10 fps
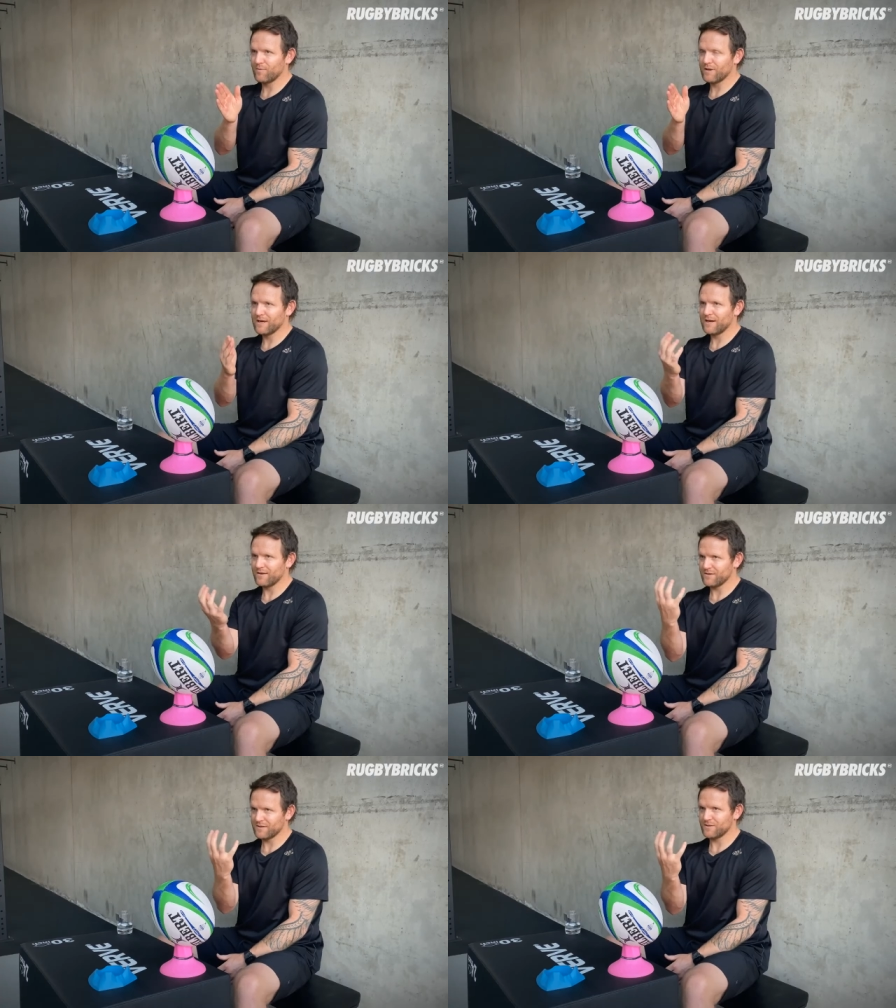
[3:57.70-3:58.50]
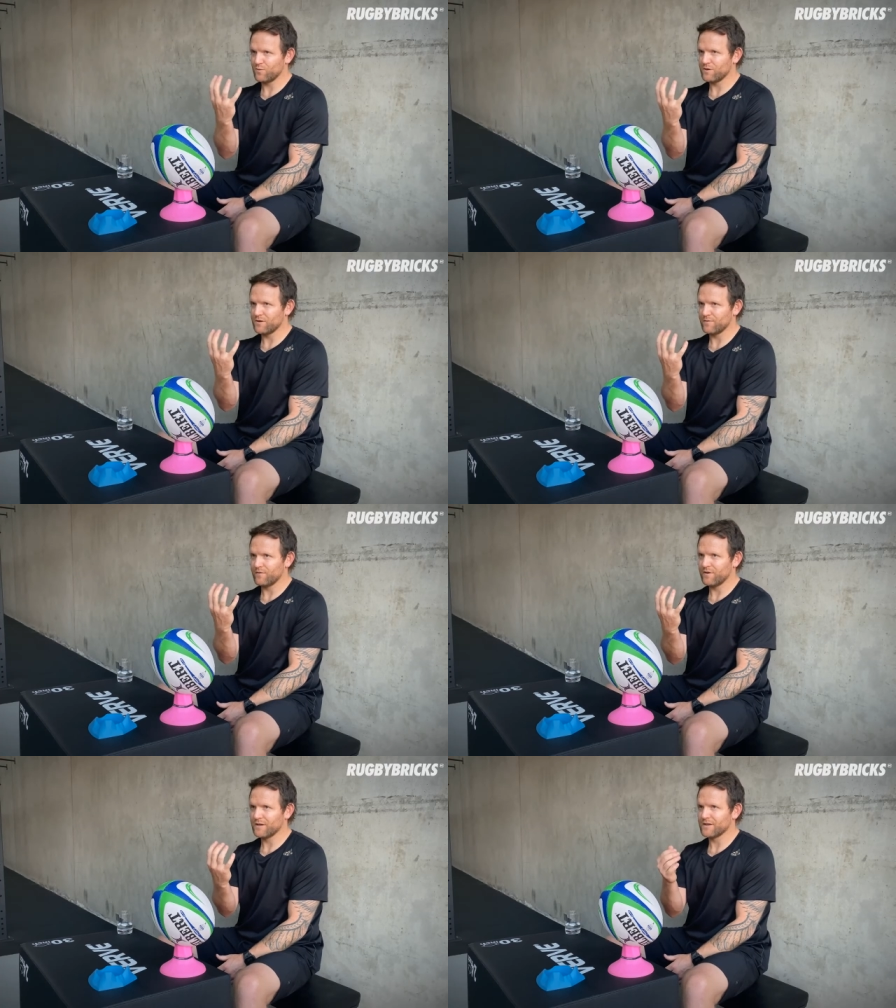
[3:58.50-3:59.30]
plan, this is the wind I'm
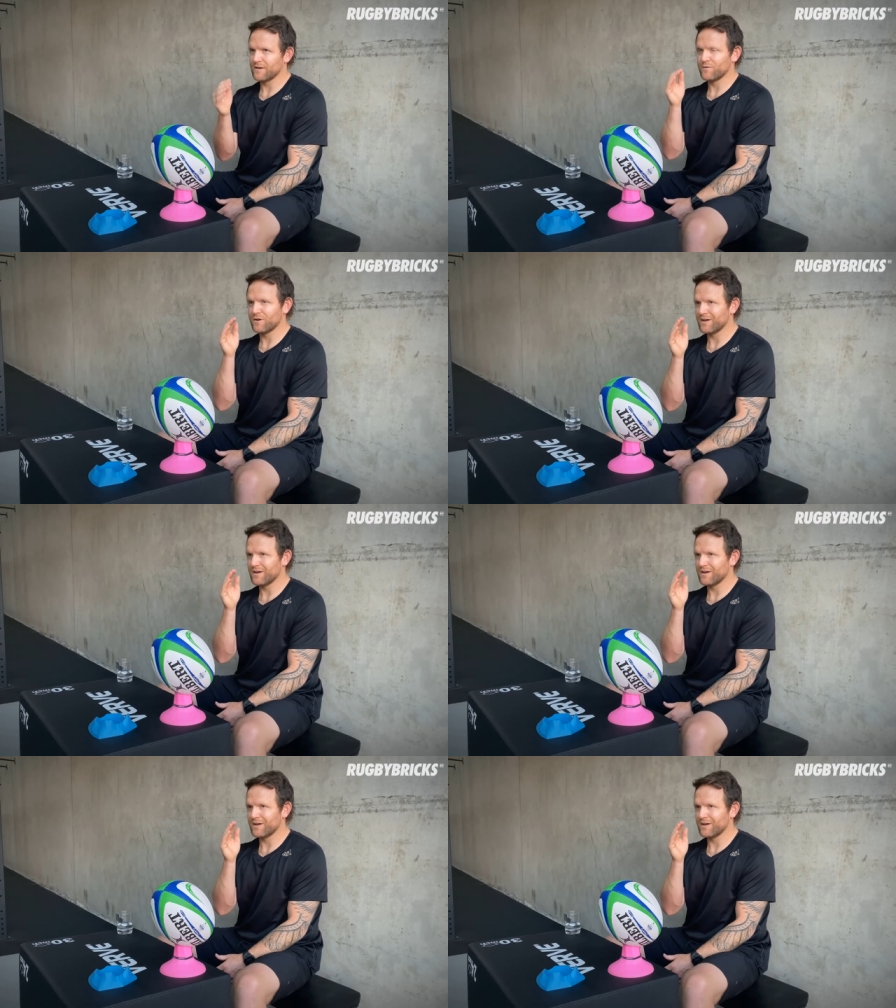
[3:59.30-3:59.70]
feeling, I'm going to